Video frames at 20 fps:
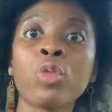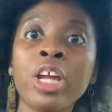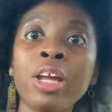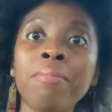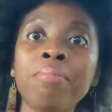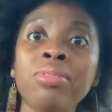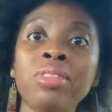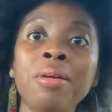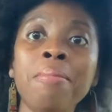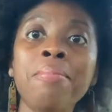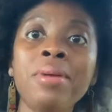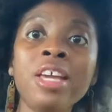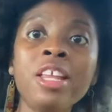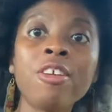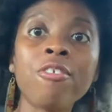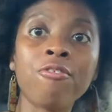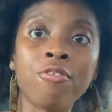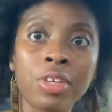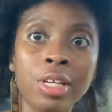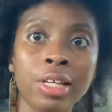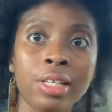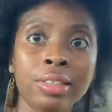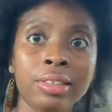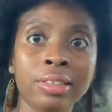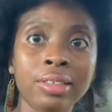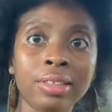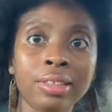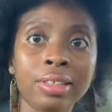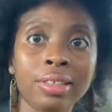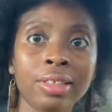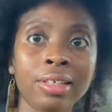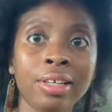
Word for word: reaped the benefits